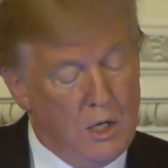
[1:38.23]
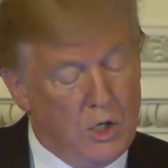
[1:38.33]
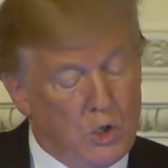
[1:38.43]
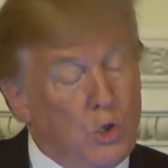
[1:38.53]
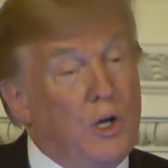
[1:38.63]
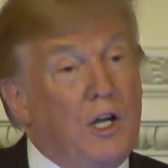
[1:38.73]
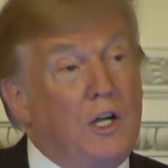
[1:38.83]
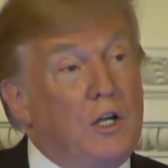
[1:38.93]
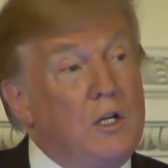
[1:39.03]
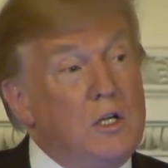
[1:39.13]
shooting
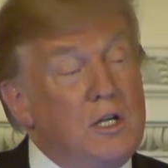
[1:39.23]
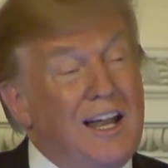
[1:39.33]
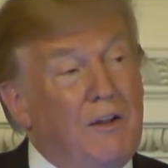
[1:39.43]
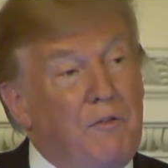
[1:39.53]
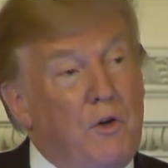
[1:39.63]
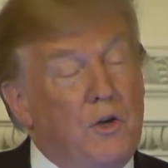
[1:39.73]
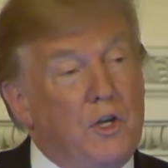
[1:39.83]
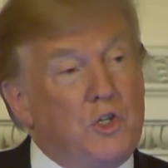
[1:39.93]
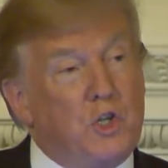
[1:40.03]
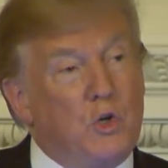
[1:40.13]
in
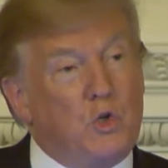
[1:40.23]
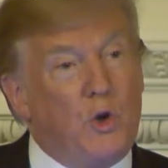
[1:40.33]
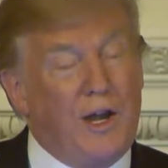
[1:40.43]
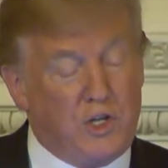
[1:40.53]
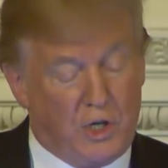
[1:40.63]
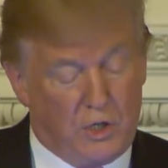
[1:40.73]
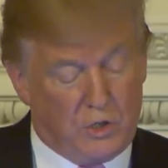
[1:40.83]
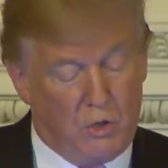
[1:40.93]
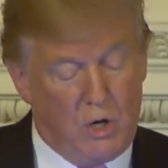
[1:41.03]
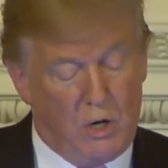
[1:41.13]
California, so tragic,
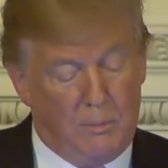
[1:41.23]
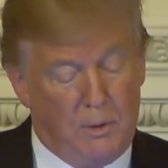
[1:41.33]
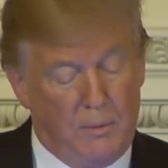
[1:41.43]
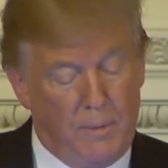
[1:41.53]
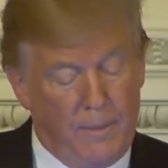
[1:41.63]
so horrible.